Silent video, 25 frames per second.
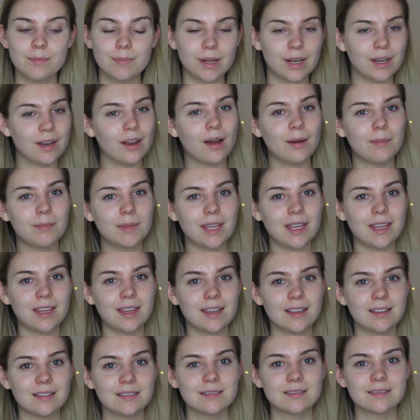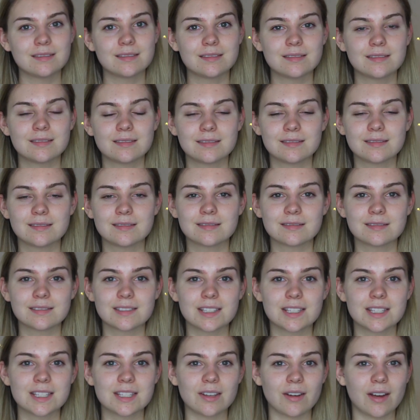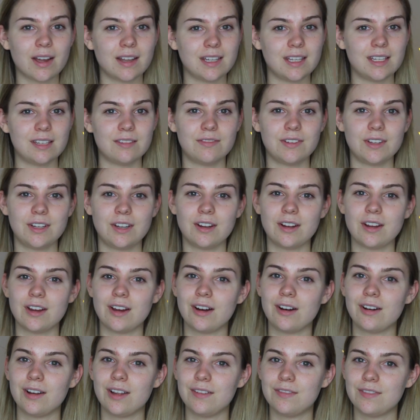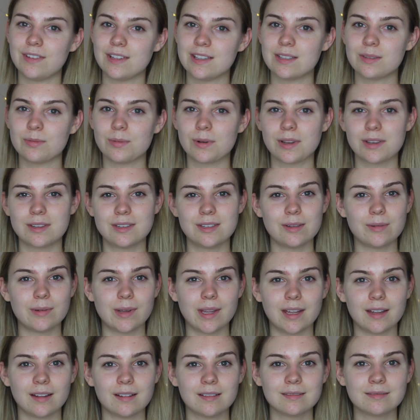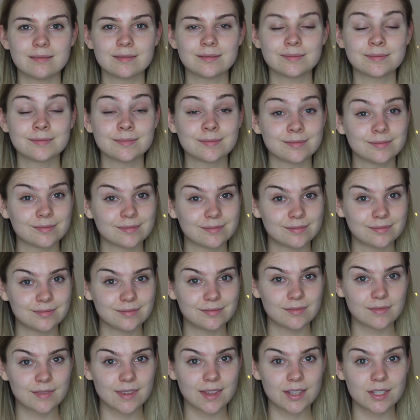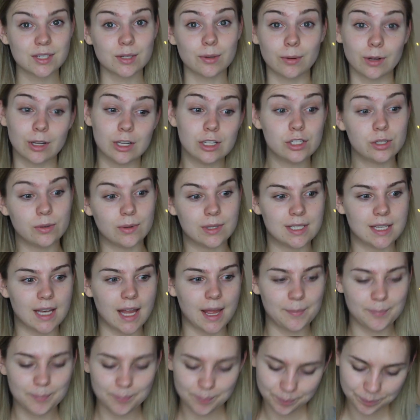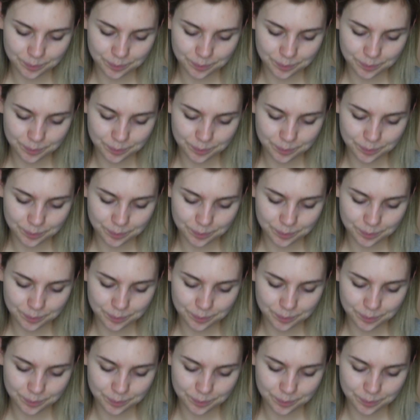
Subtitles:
but not me. So I need to figure out if it's worth doing. So we're going to do it today.